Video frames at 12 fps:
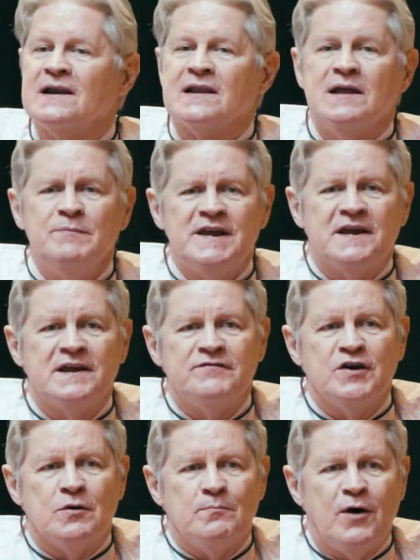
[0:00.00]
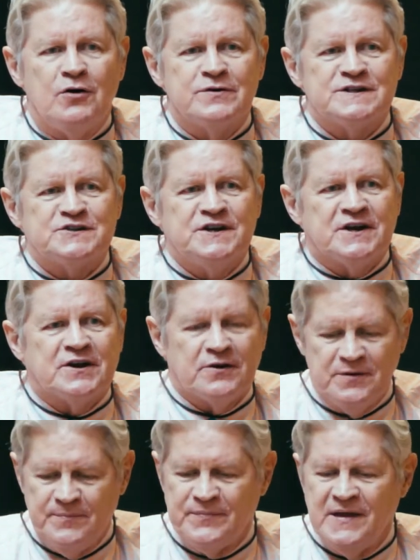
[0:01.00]
Let me give you a bonus
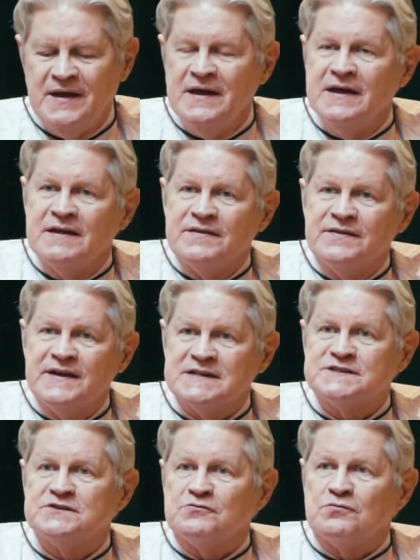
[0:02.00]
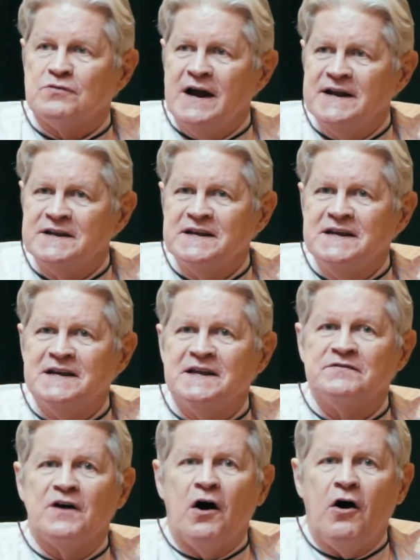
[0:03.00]
here that's right
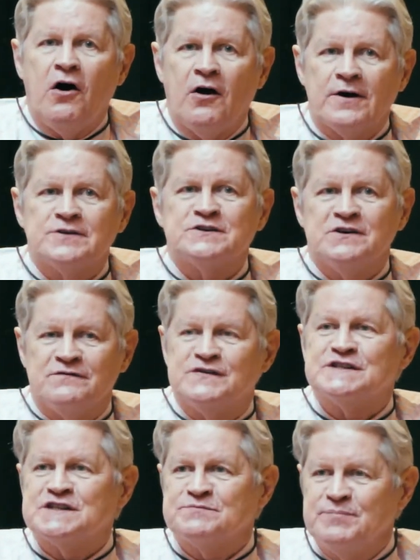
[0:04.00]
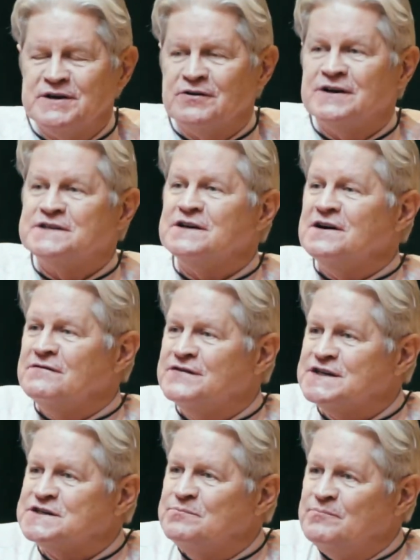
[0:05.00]
in the heart of the spirit of
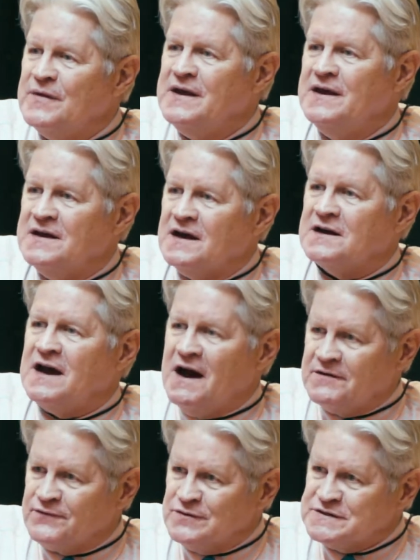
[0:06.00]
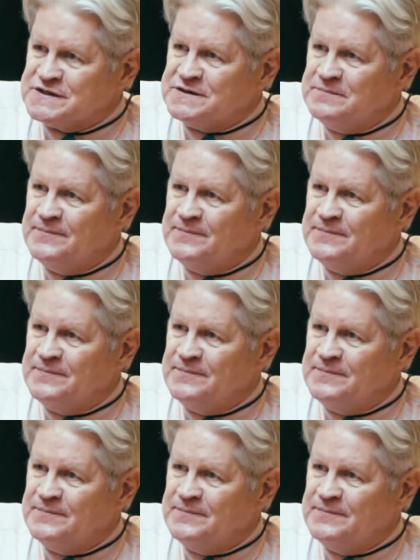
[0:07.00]
this conference.